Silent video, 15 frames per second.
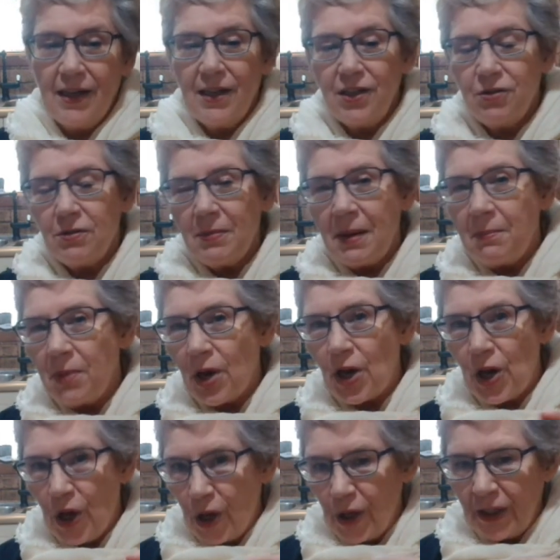Do you remember
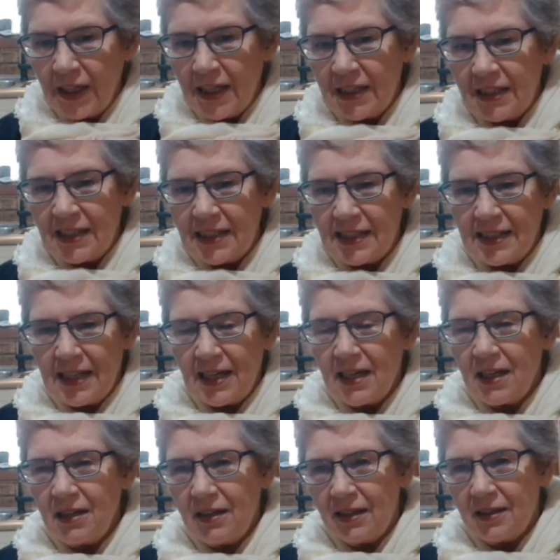earlier this
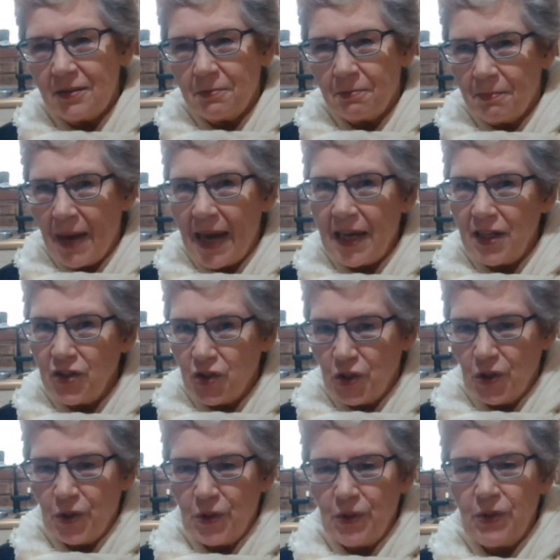year in May,
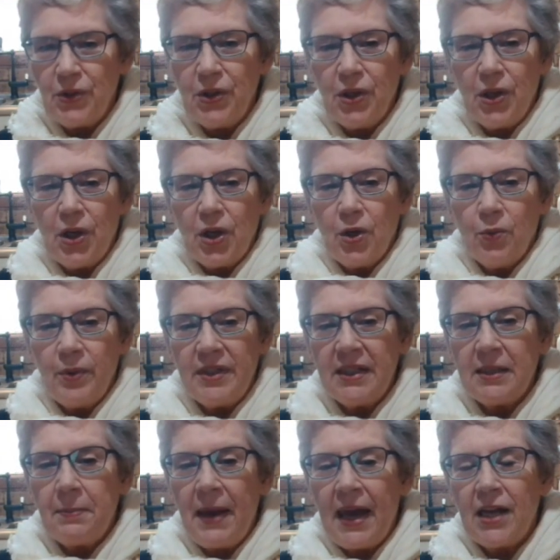June, we did
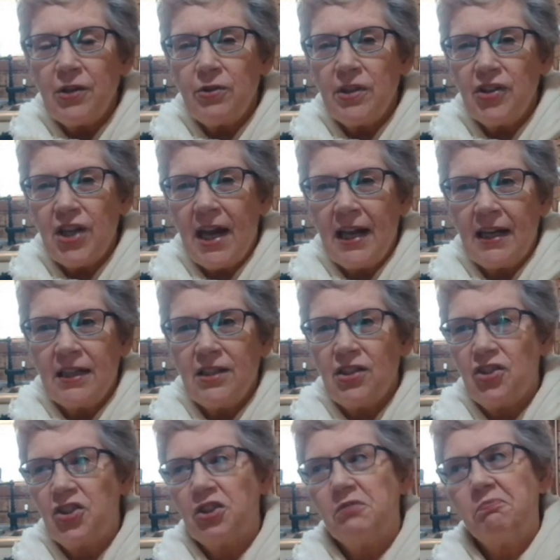a pantry
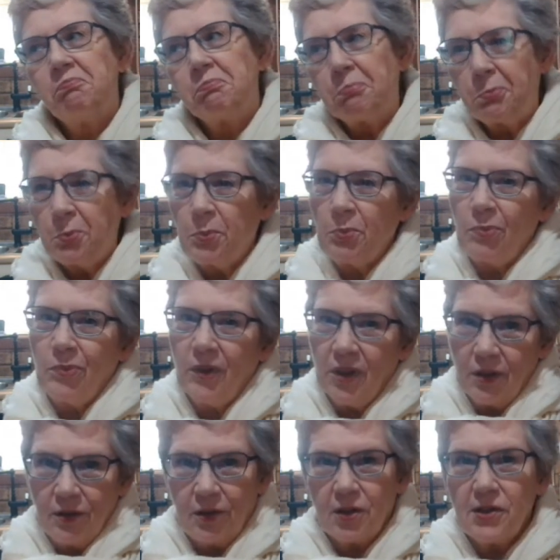challenge,
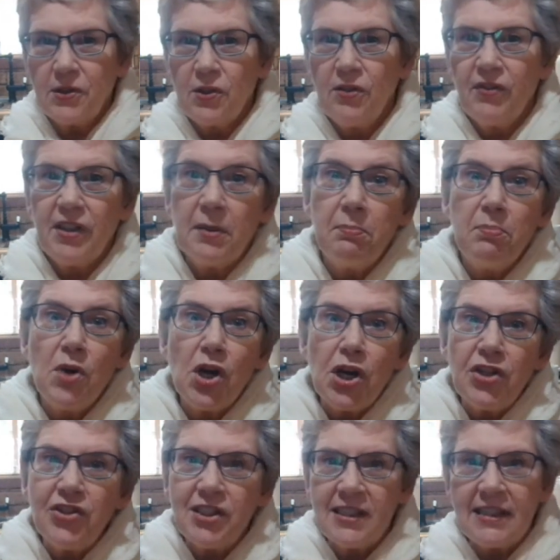you know, sort of an
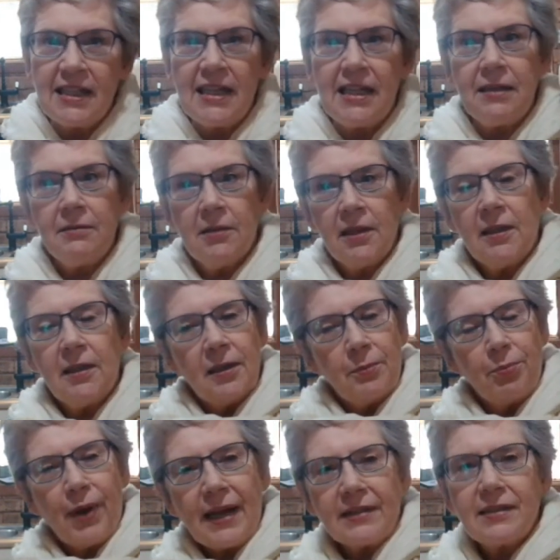emergency
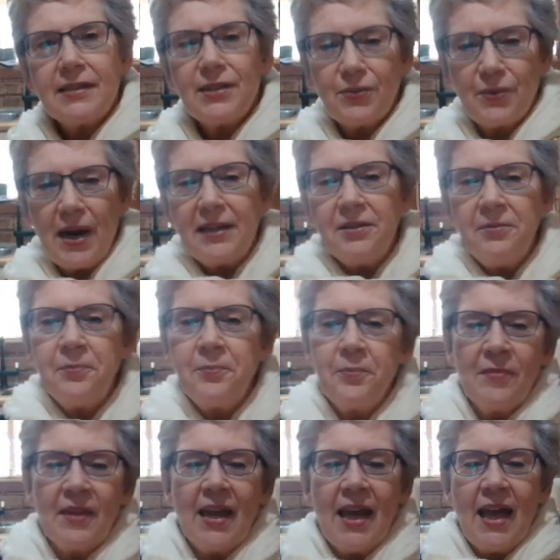practice run,
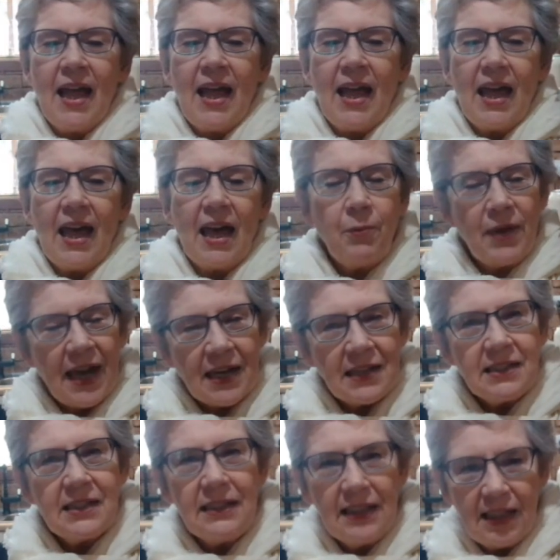and we had
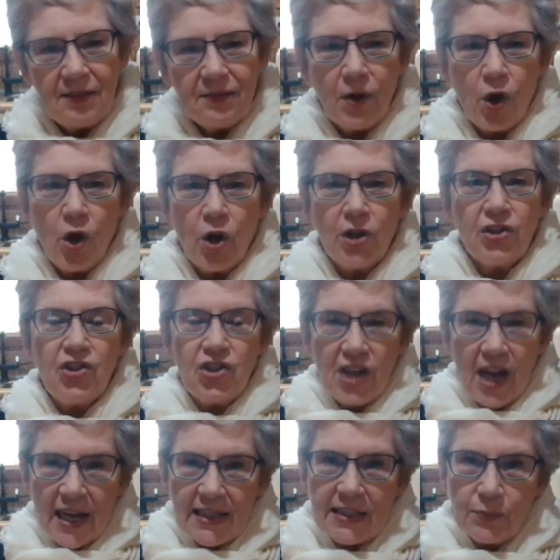to live on
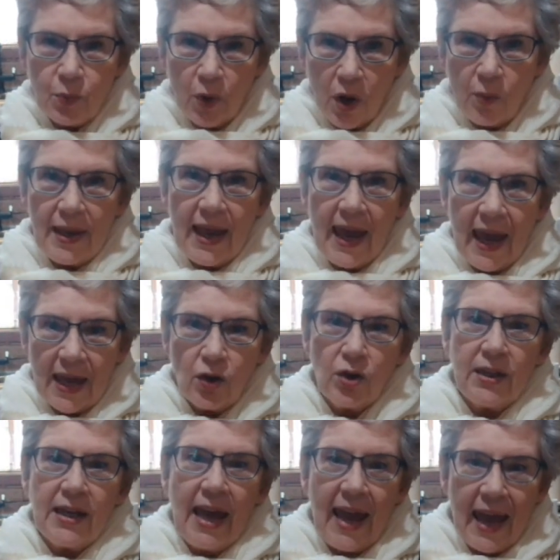just what we had
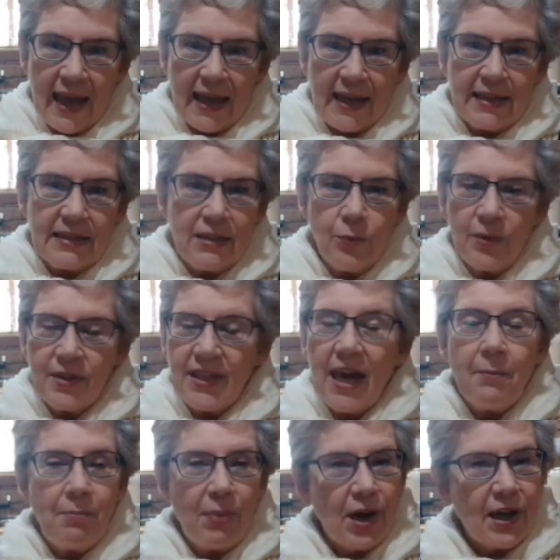on hand
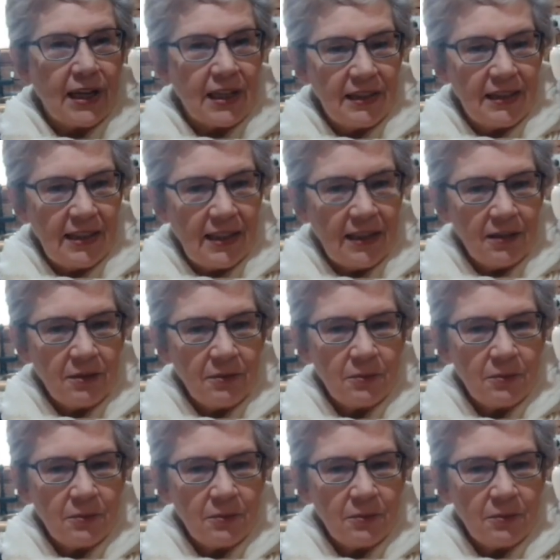without buying a thing?